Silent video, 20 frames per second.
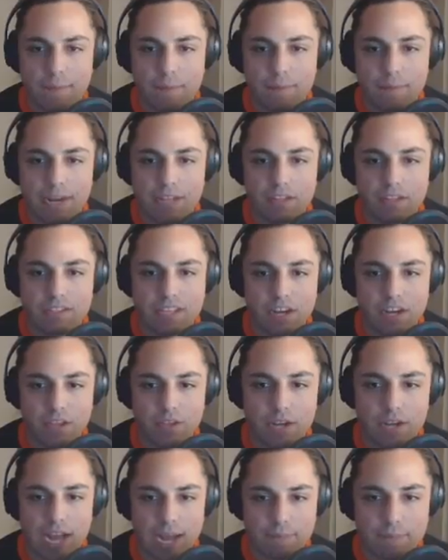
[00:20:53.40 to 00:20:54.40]
but I looked at
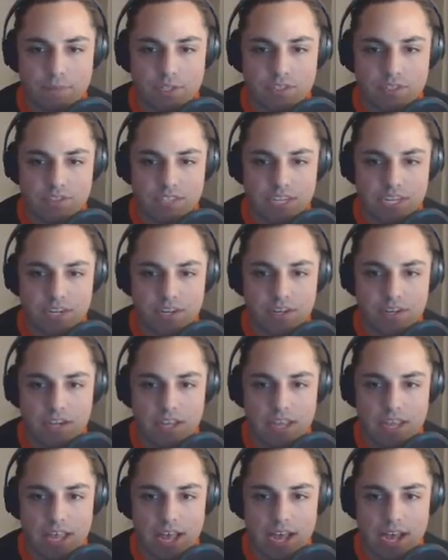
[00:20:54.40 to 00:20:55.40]
other options here,
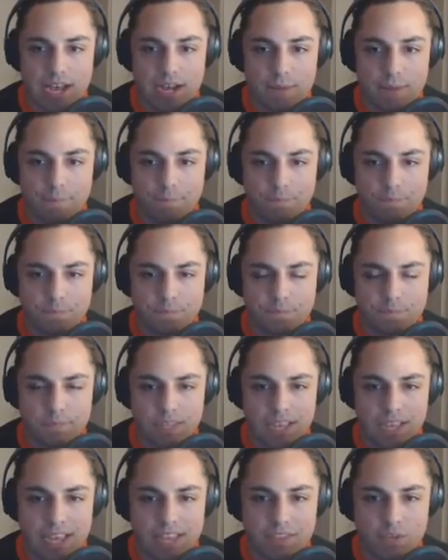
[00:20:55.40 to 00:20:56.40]
um,
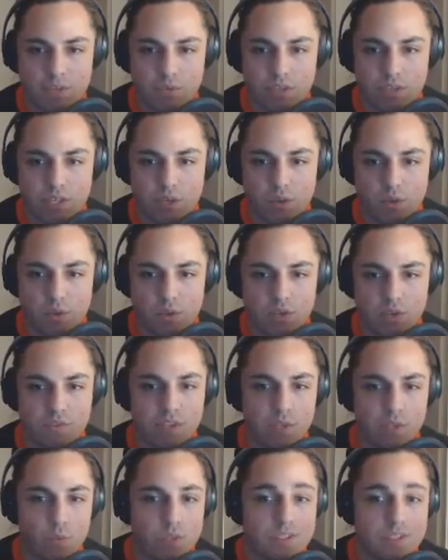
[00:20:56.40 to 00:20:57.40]
and there really there
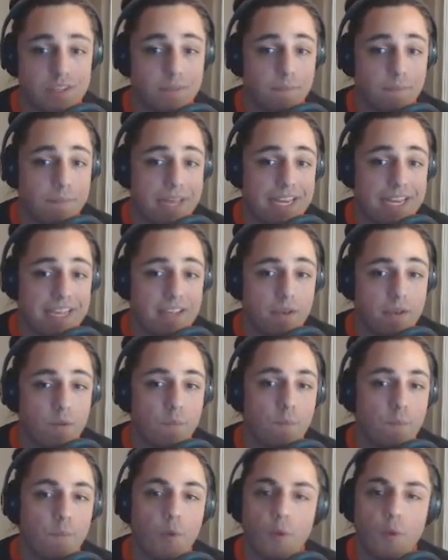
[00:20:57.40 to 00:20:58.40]
really wasn't many
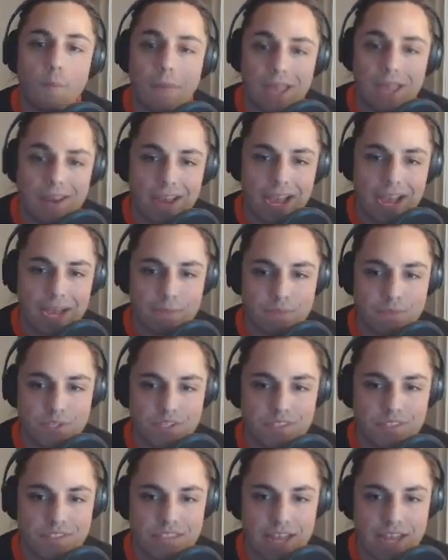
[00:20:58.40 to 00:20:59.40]
bullpen
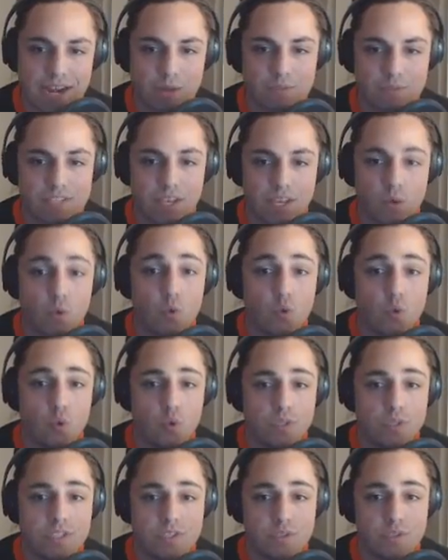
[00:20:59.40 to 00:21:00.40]
options that I was like, oh,
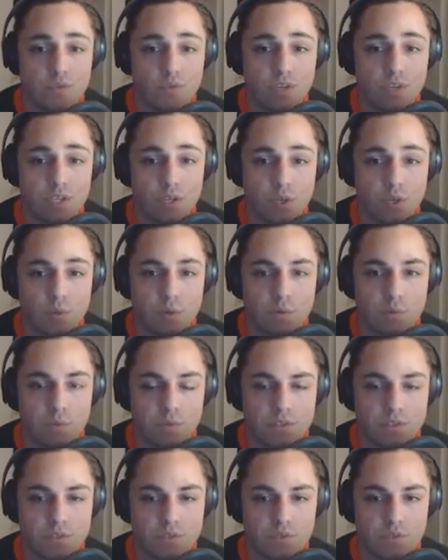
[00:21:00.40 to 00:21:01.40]
this is a really good one.
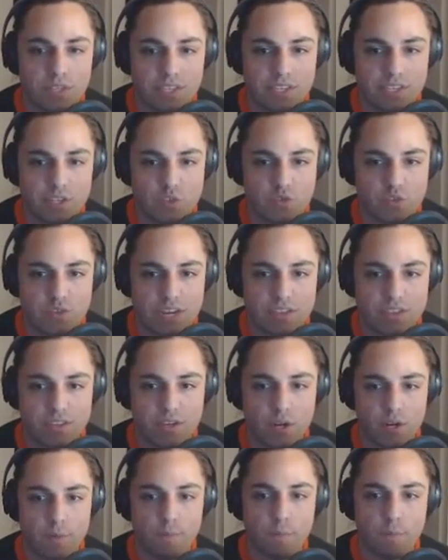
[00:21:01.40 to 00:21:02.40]
This is really gonna strengthen
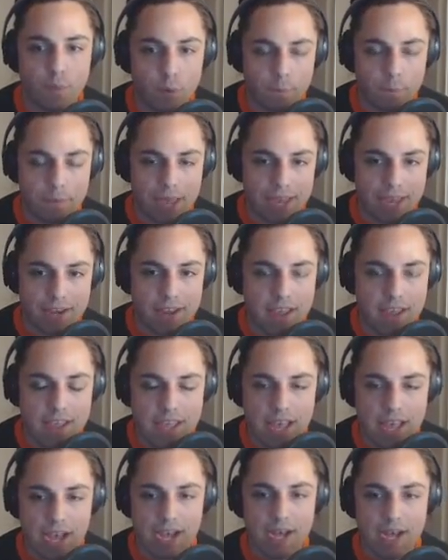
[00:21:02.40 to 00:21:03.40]
our bullpen.
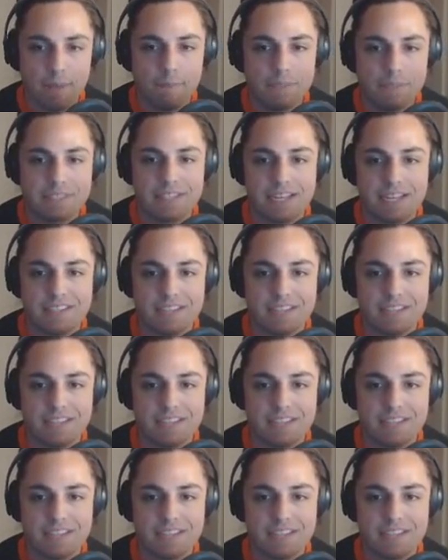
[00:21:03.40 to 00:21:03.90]
Um, besides